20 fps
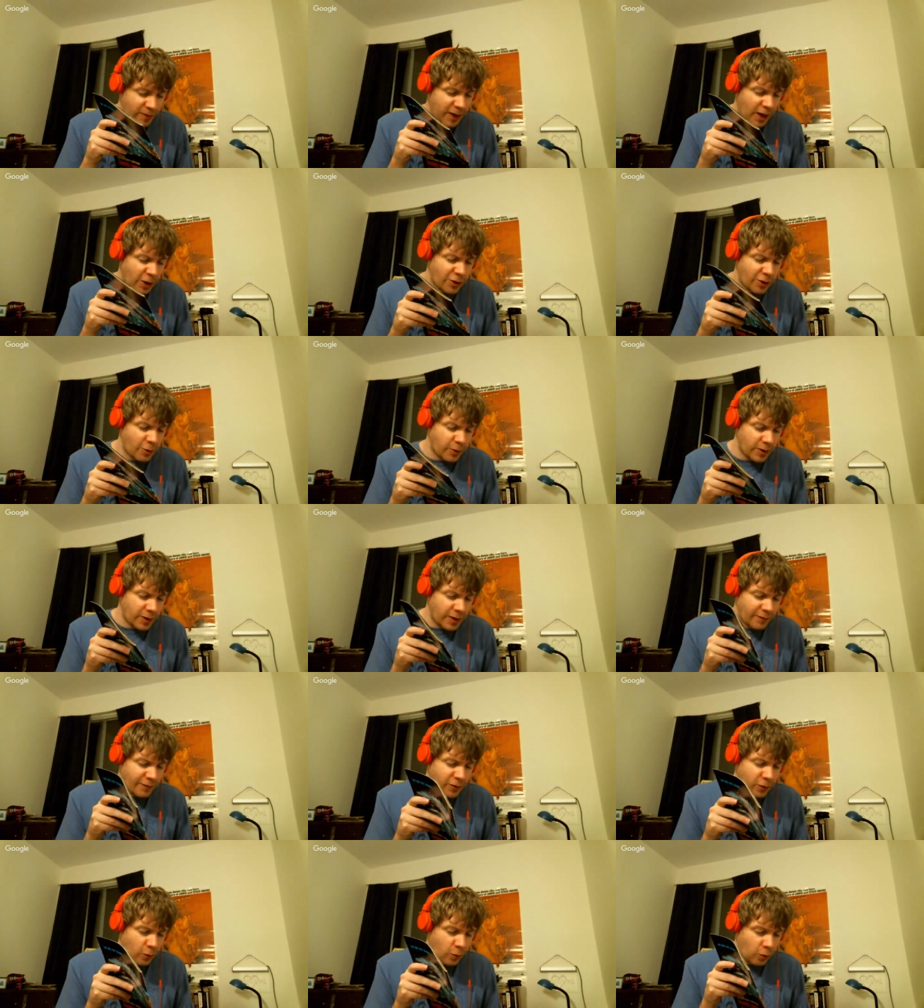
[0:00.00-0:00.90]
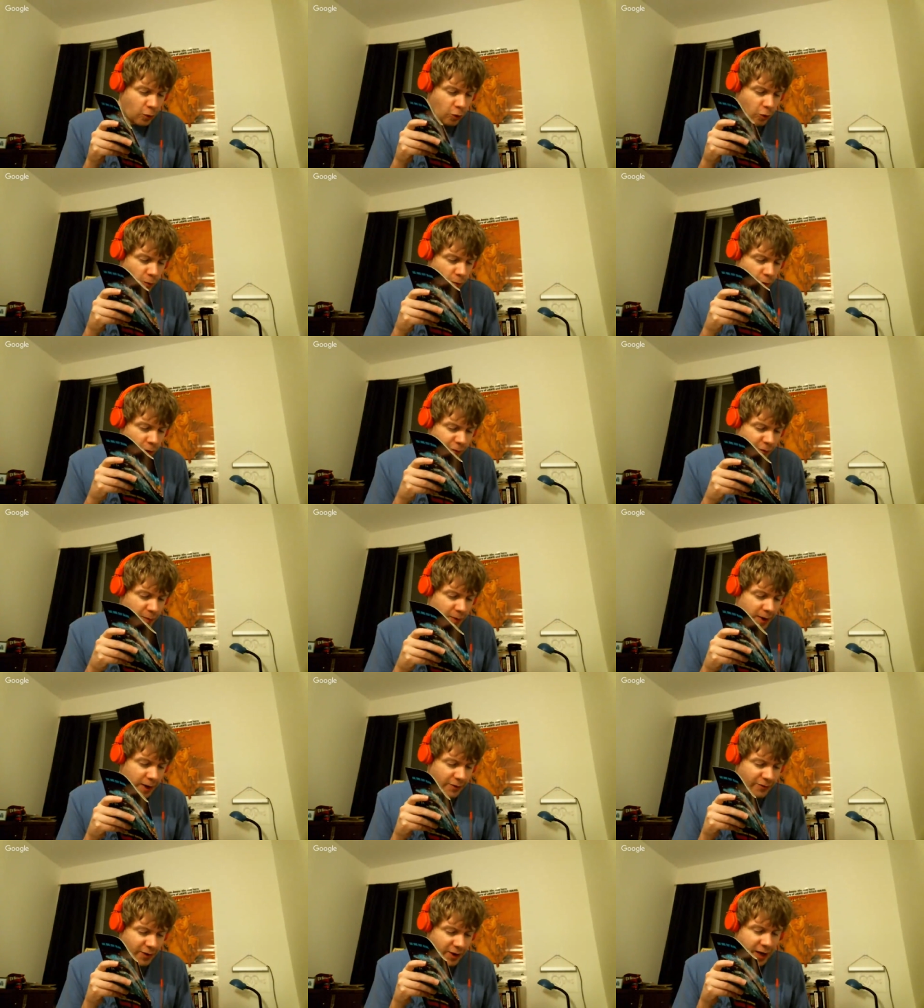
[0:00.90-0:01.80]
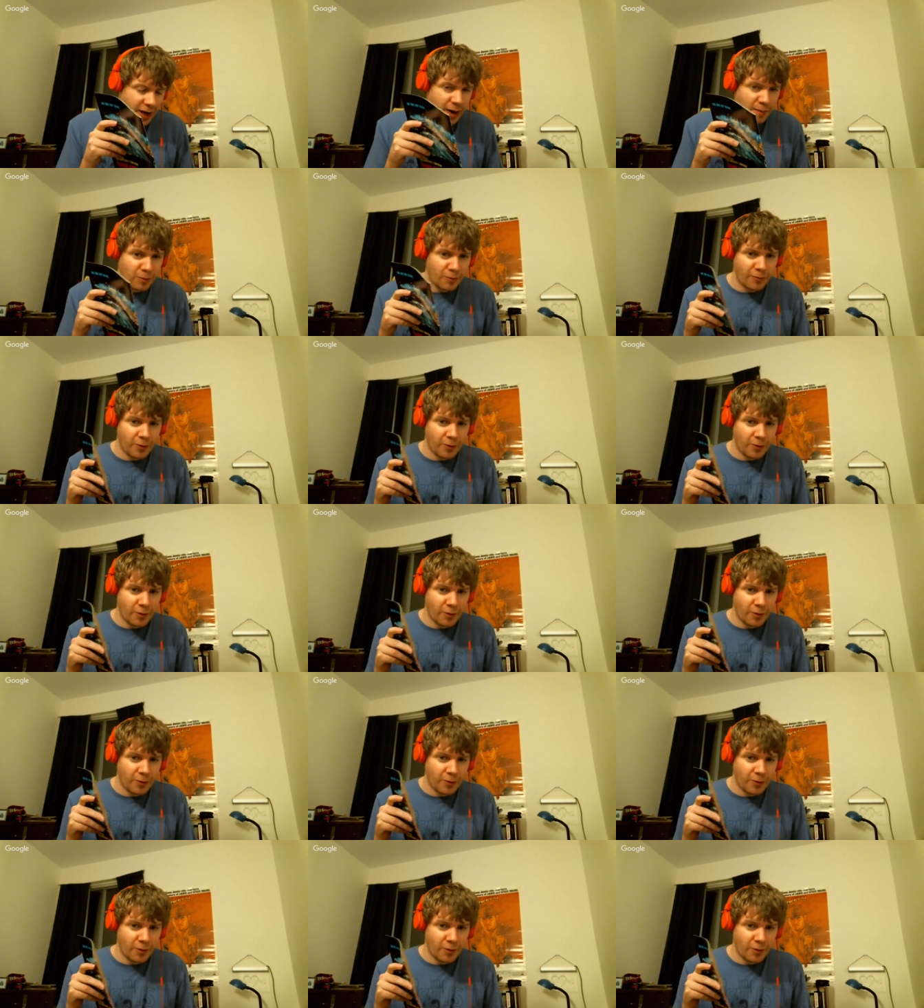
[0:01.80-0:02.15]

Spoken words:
sightings, but now that we live in a world where everybody has a